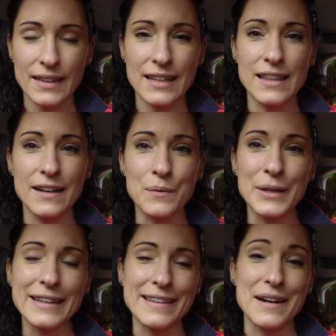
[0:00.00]
The
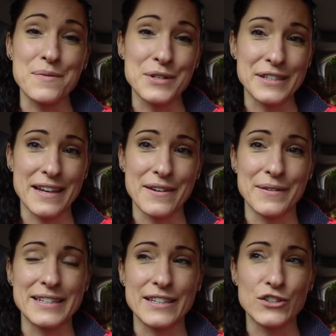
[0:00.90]
one thing that I will say though
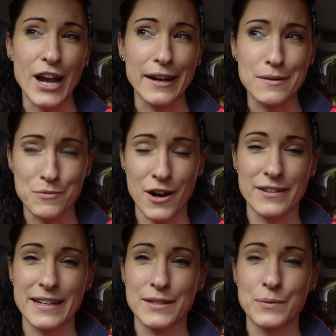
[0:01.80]
is the check-in
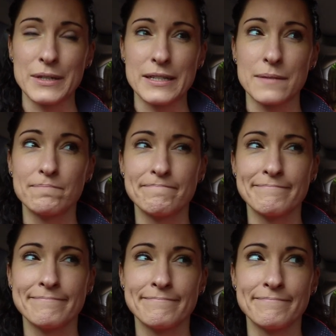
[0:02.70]
process was
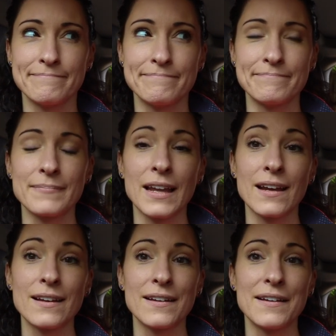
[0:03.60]
mm,
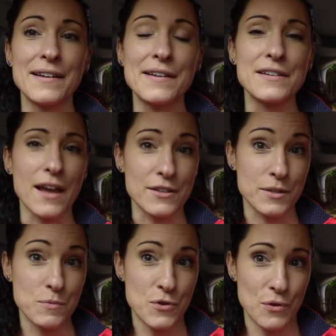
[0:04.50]
not
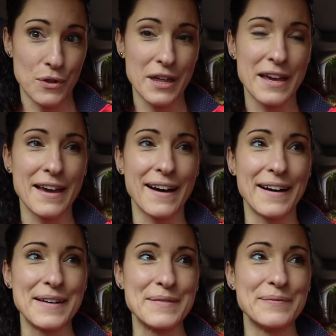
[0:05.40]
smooth.
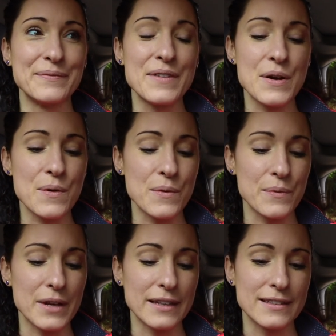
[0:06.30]
Um,
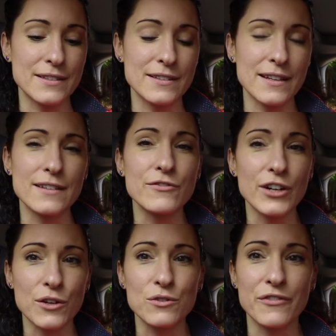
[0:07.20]
it's it's
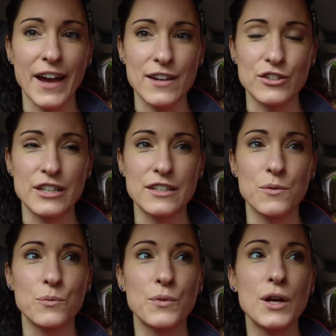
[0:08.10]
very old-fashioned,
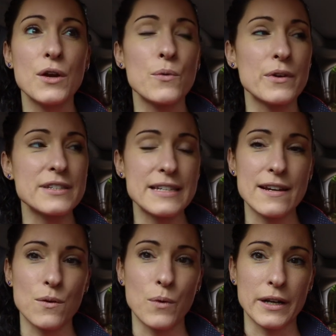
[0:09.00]
and we stayed
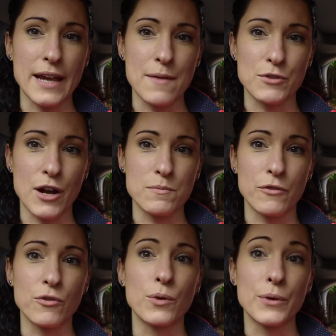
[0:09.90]
at one campground
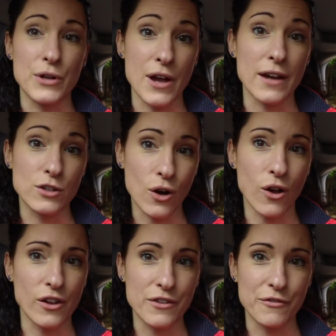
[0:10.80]
before where you had to
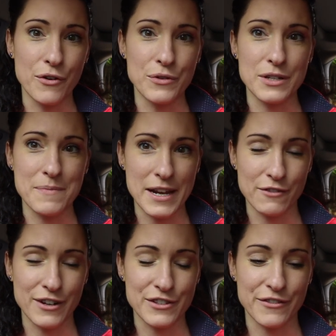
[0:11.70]
call on the phone to make a
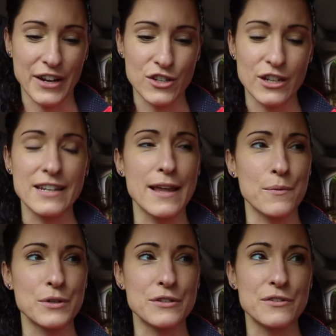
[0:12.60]
reservation, and that
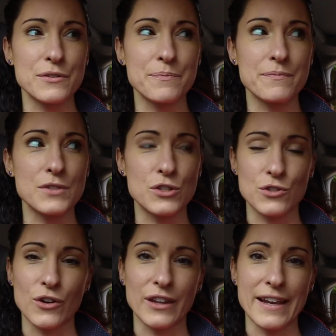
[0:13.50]
was
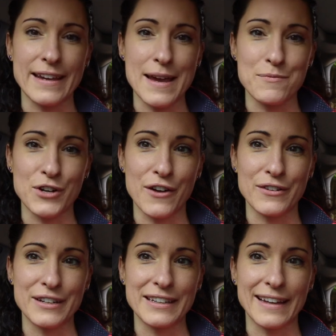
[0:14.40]
Starlight
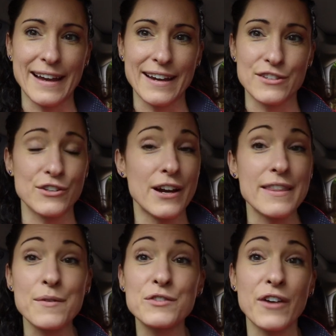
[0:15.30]
Campground in Lancaster, and
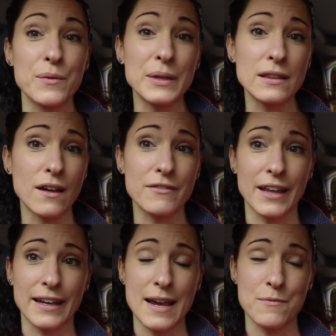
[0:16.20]
that was fine. We loved
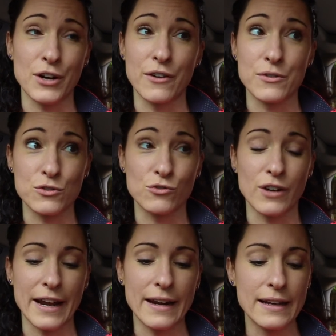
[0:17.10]
that campground. It was
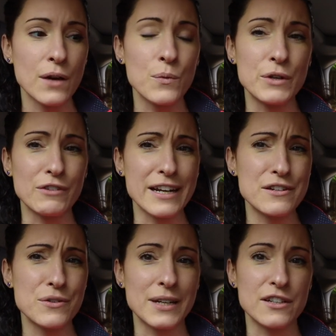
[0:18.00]
great. We ran
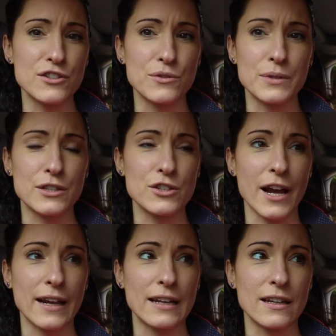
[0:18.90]
into an issue with the
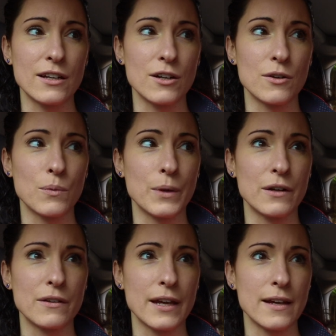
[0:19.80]
check-in here
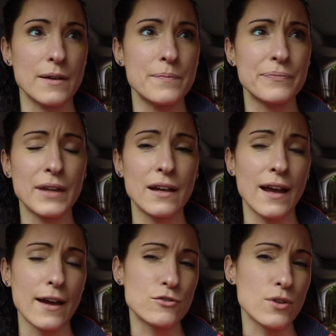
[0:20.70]
where they
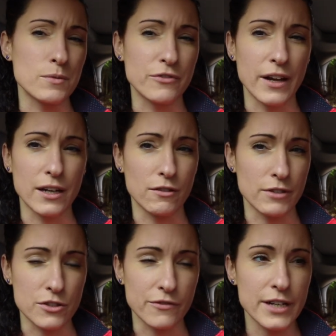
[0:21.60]
had trouble finding our
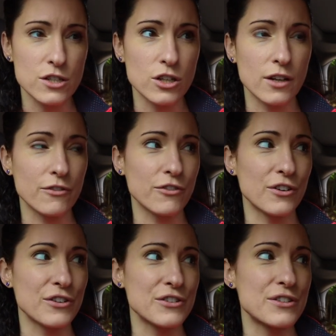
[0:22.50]
reservation at
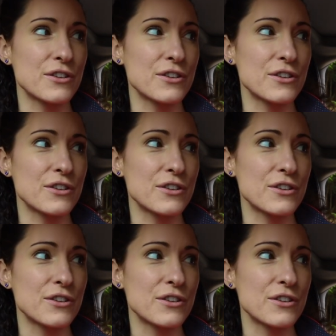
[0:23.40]
first.